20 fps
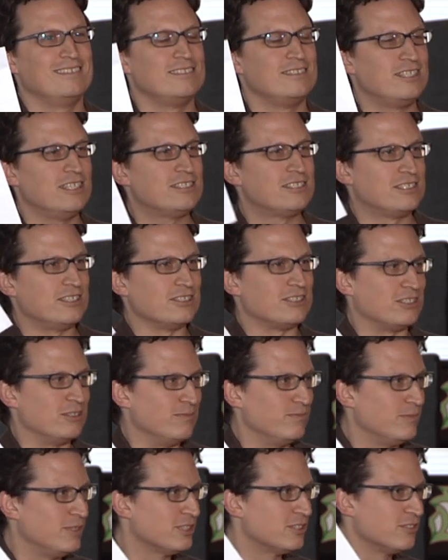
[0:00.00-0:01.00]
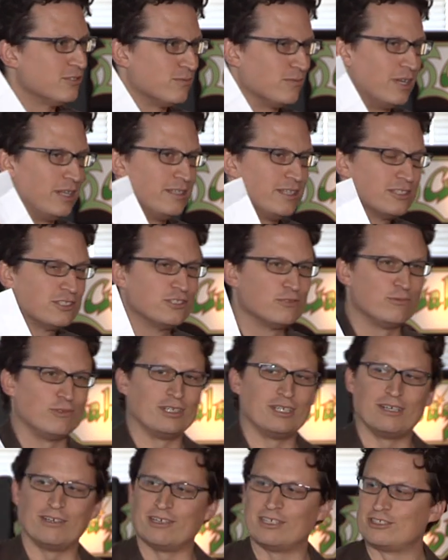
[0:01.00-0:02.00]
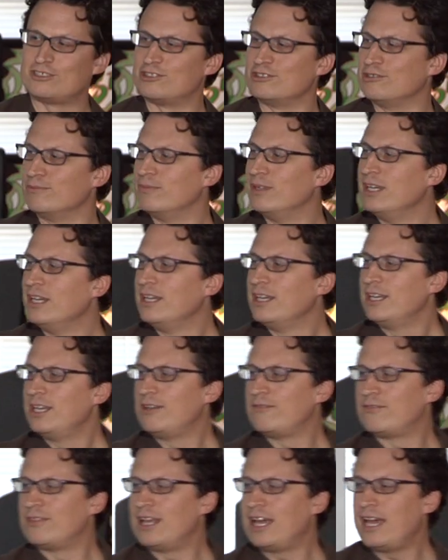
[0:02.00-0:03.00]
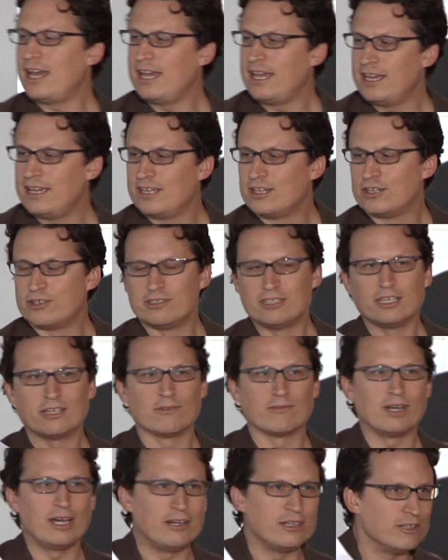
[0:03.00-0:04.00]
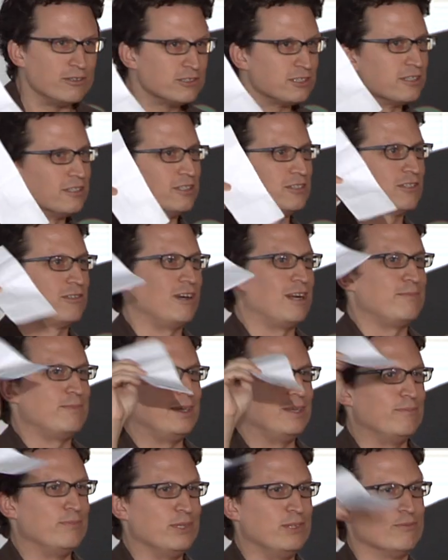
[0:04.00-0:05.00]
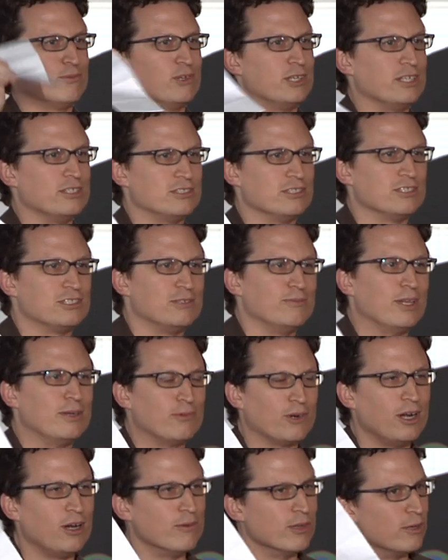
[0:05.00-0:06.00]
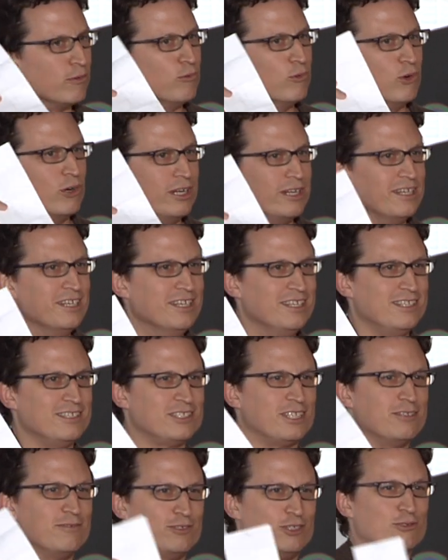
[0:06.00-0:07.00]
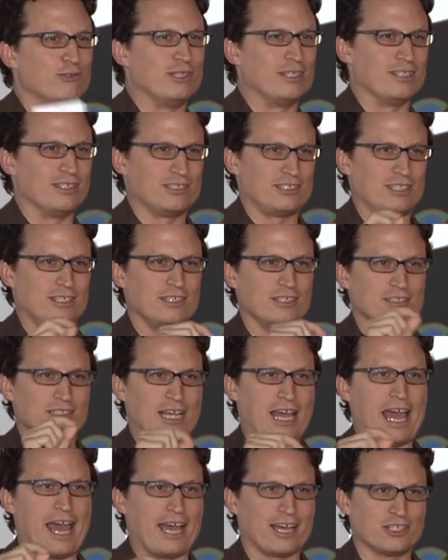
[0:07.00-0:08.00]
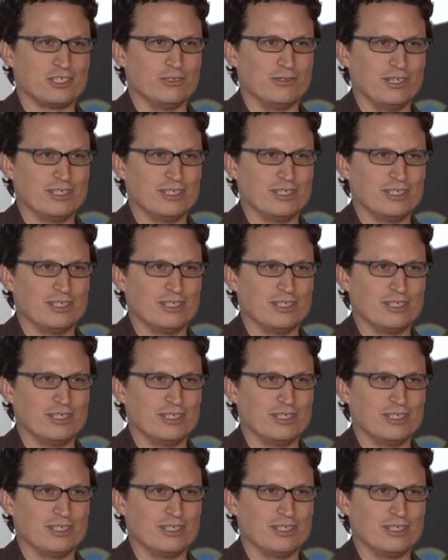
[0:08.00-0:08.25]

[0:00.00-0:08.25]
This system, this is one I assume, if they could get around using this crappy bill printing system, they probably would, instead of doing this hack to